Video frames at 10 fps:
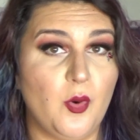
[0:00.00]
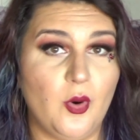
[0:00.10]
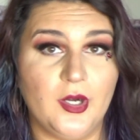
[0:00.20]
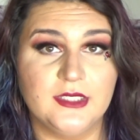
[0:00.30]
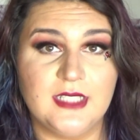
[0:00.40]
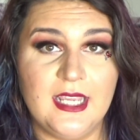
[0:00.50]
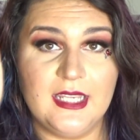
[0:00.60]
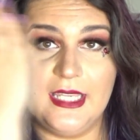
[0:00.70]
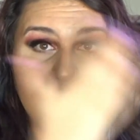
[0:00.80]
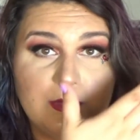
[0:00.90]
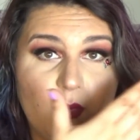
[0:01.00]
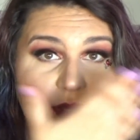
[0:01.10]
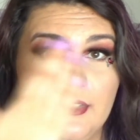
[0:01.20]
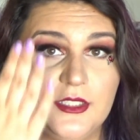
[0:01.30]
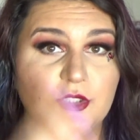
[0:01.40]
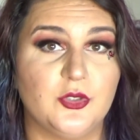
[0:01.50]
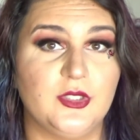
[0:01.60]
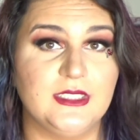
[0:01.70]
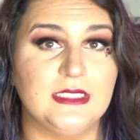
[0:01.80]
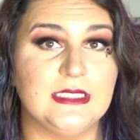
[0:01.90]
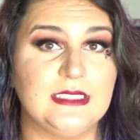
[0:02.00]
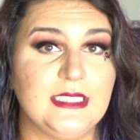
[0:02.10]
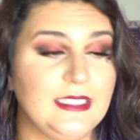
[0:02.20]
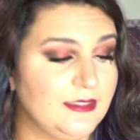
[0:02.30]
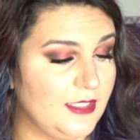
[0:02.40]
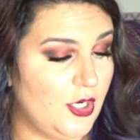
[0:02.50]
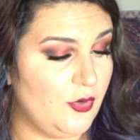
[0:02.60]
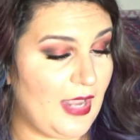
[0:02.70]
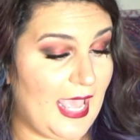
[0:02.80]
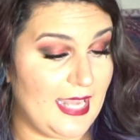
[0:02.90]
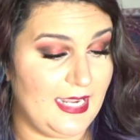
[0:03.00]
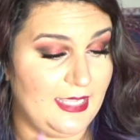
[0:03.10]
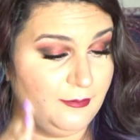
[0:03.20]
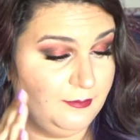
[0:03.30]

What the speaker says: pores, keeps oil controlled in the T-zone, and